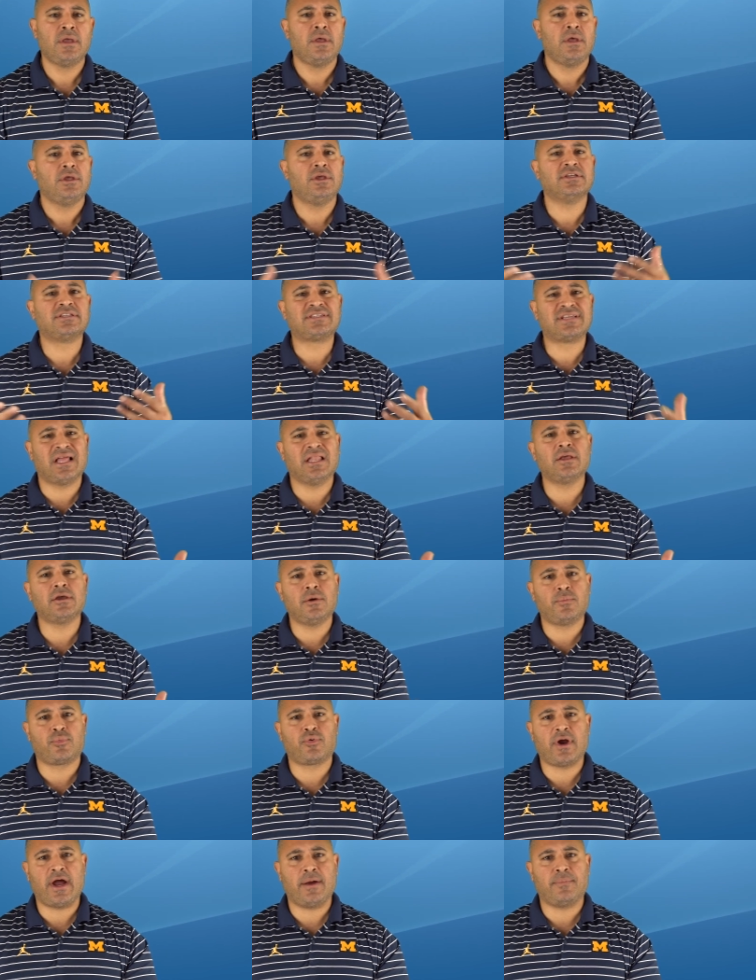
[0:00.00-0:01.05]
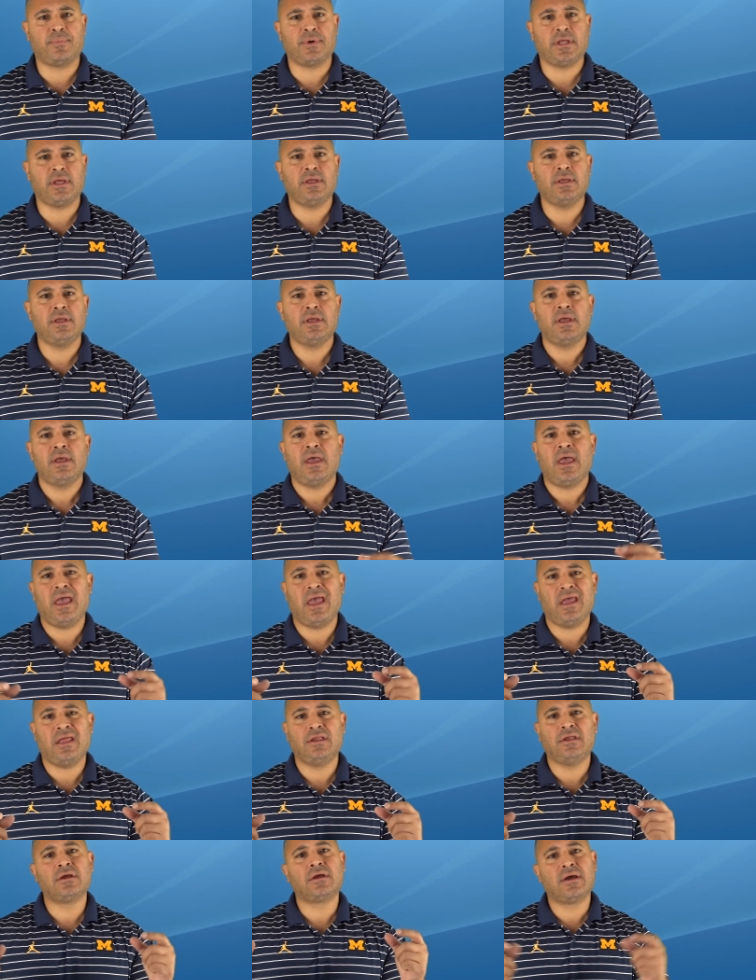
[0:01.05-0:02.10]
You're selling a property
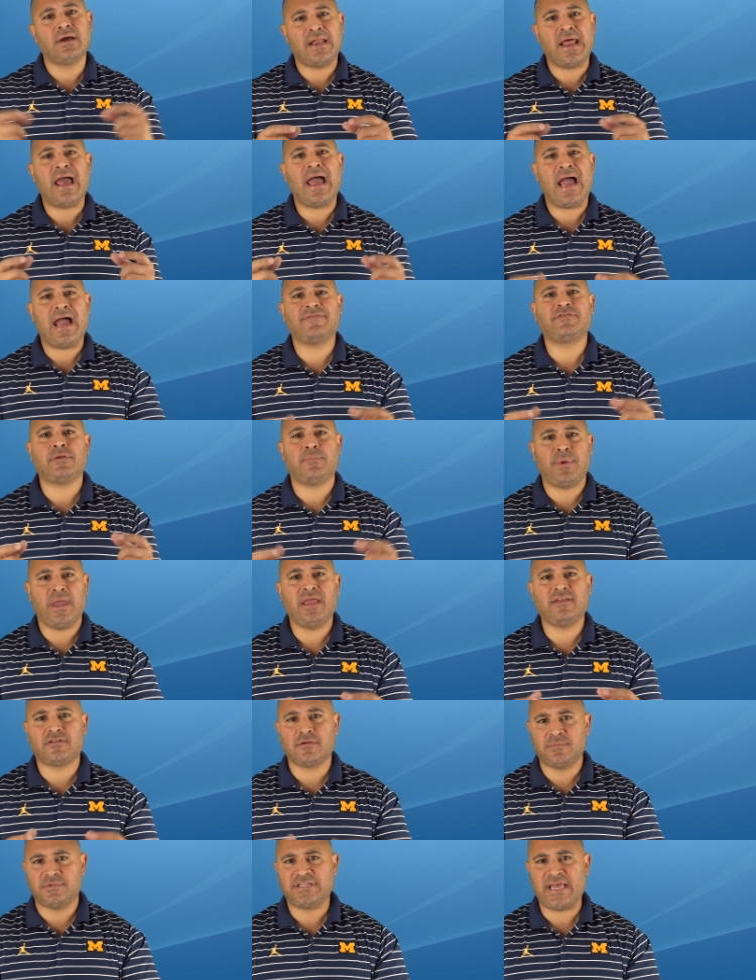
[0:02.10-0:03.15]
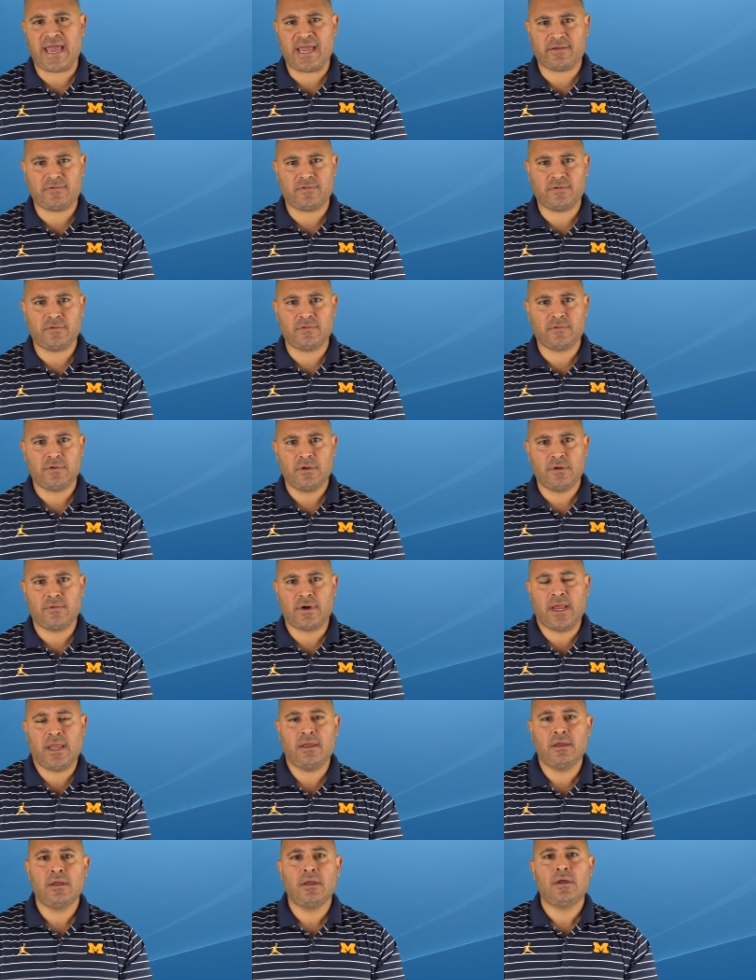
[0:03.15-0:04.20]
and you're gonna have to pay some taxes,
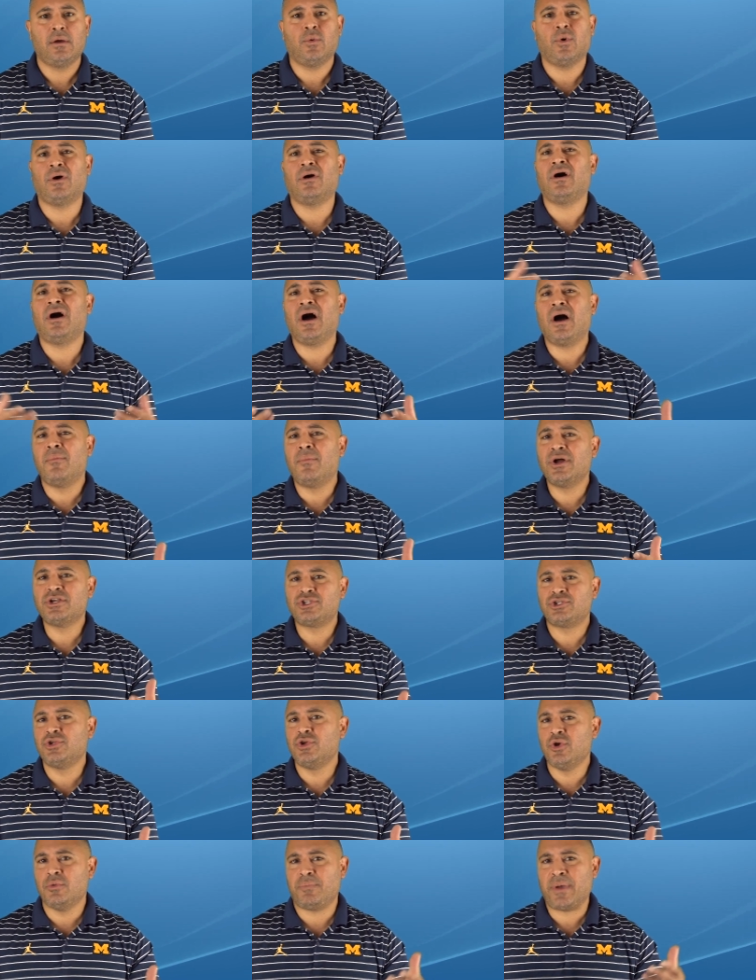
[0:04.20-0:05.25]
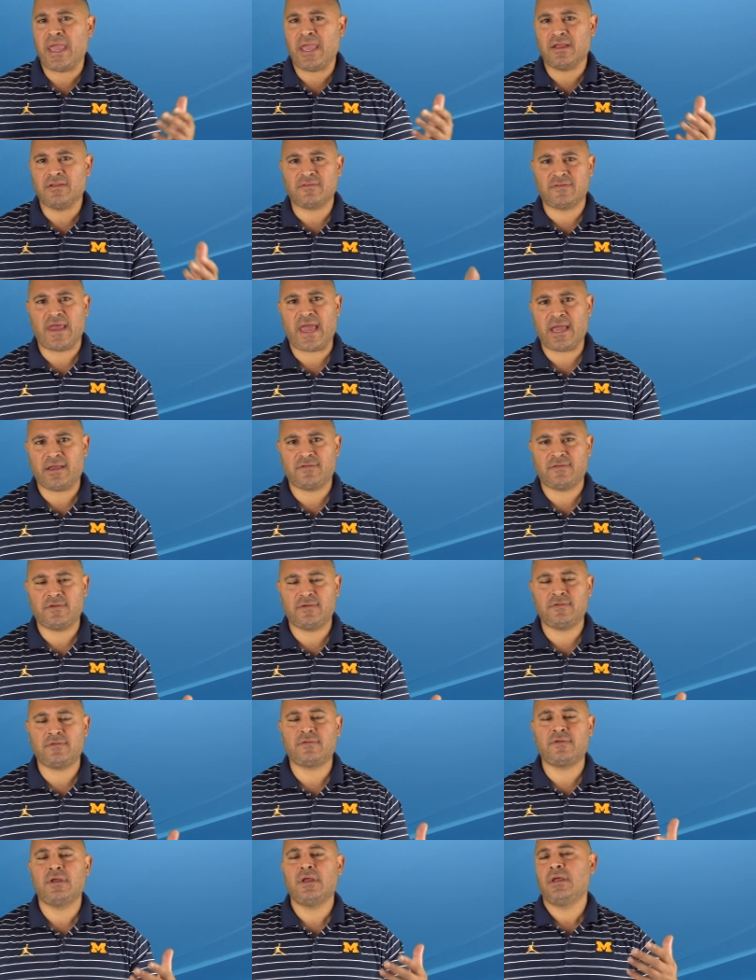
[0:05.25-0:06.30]
right? Well, how much do you pay in
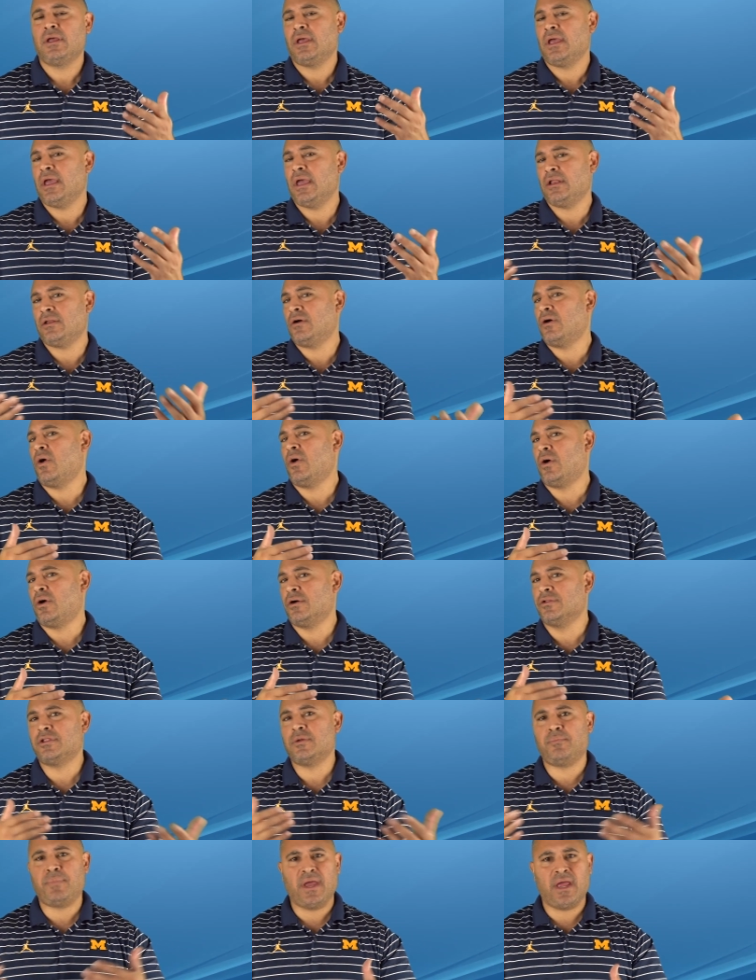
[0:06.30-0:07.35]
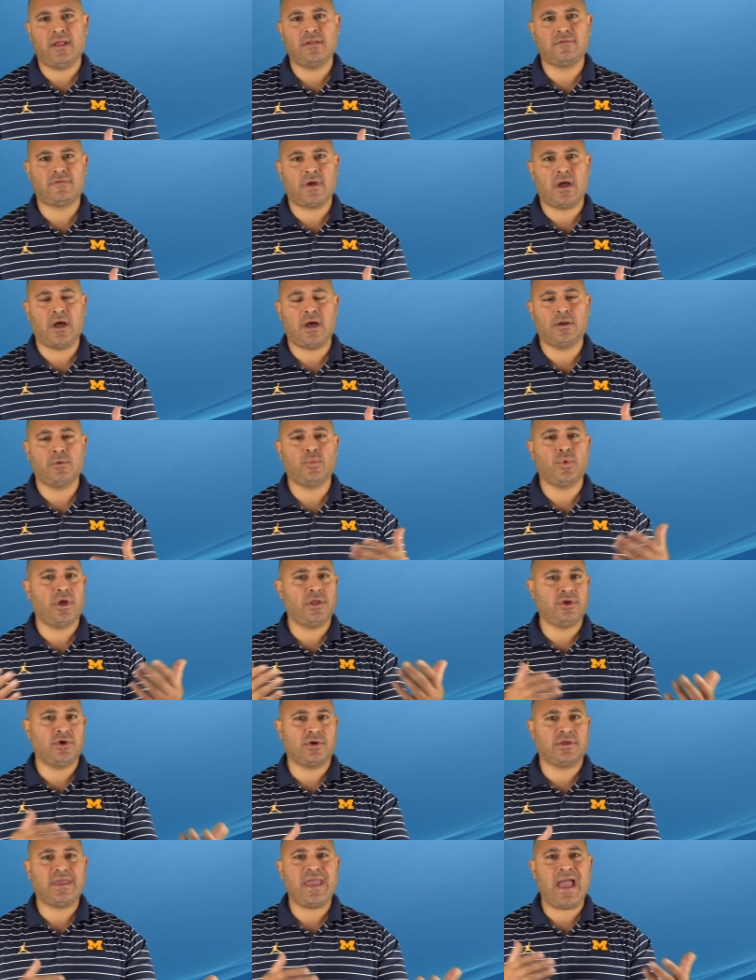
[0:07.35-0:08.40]
taxes? It all depends on what
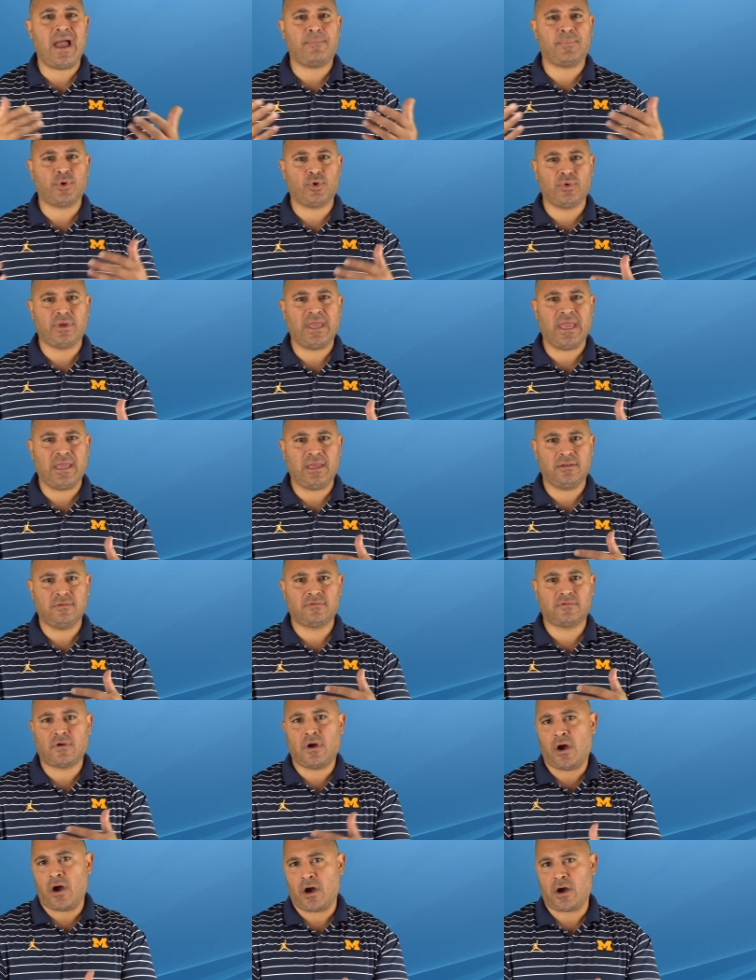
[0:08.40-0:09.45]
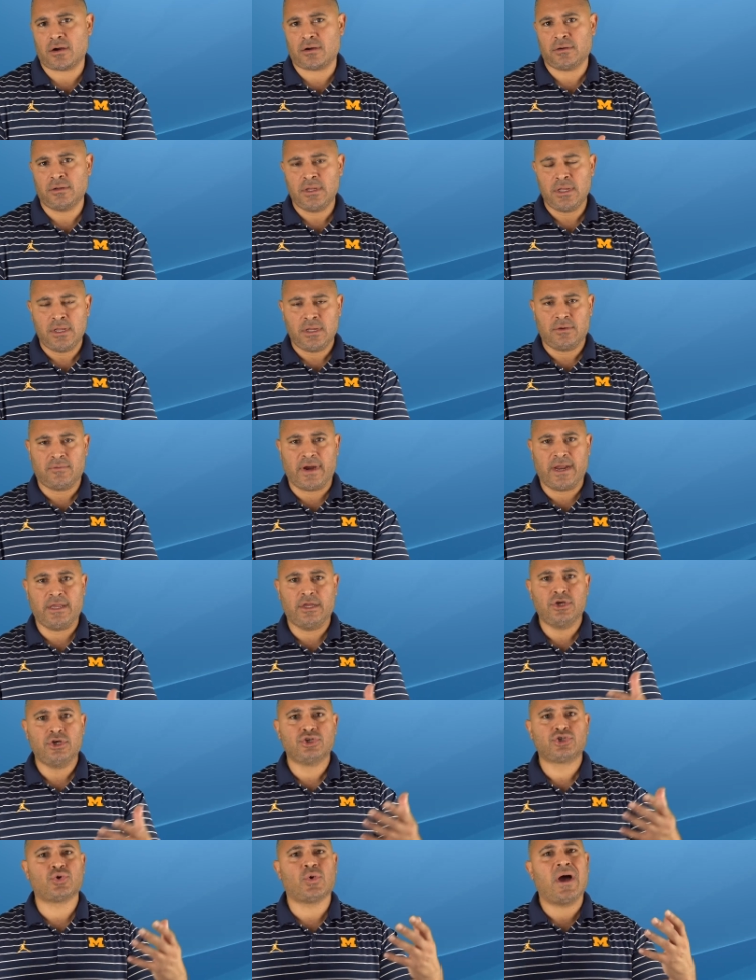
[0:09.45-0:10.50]
your capital gains are, right?
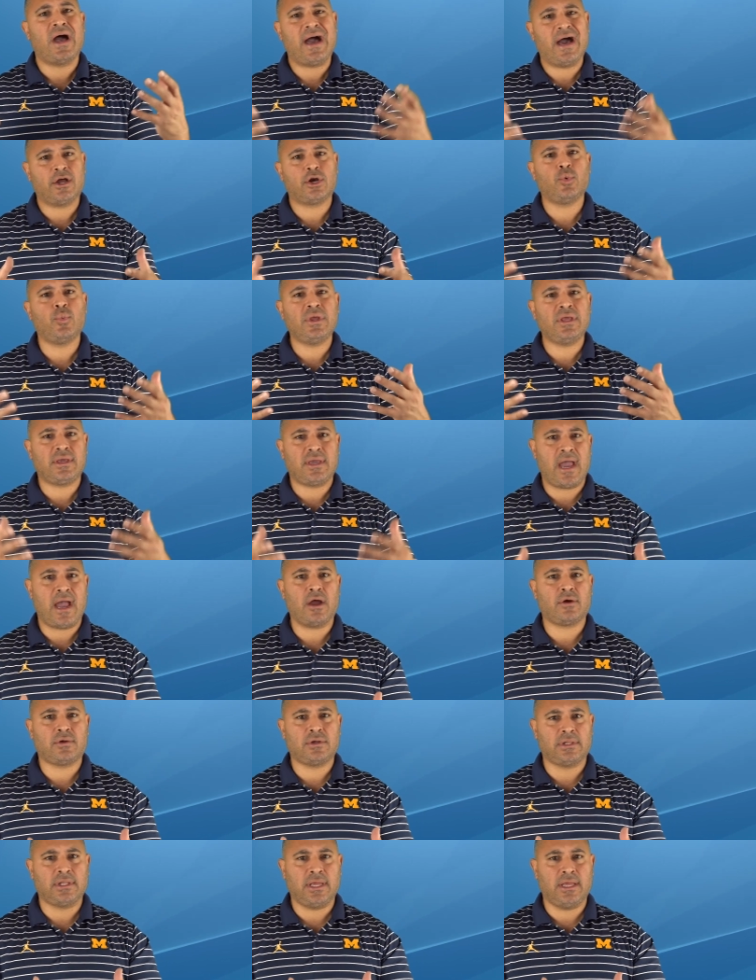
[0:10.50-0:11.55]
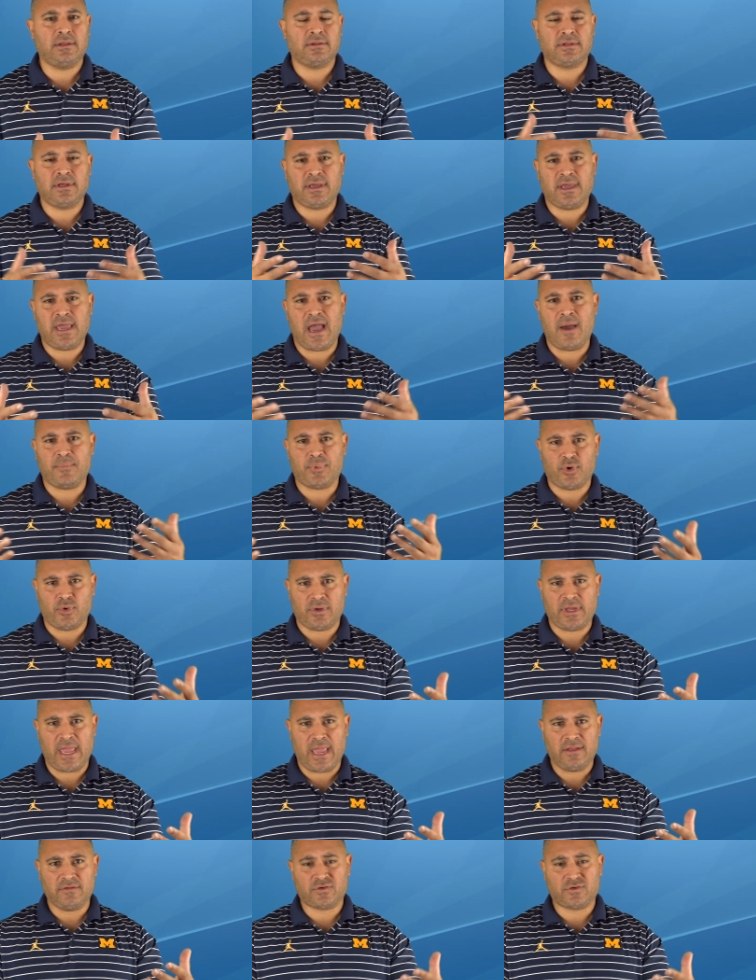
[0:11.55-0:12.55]
So how do we calculate the capital gain?